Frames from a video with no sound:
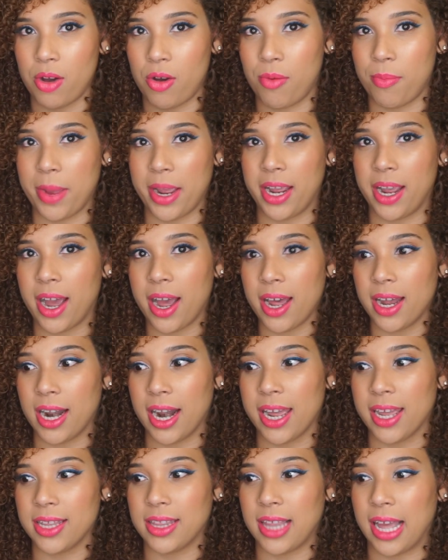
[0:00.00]
oh my god,
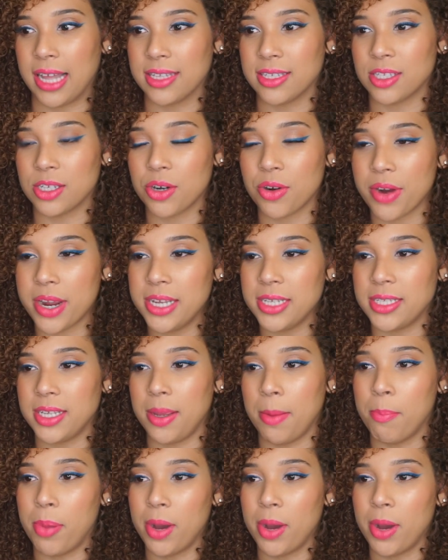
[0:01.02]
like that's crazy.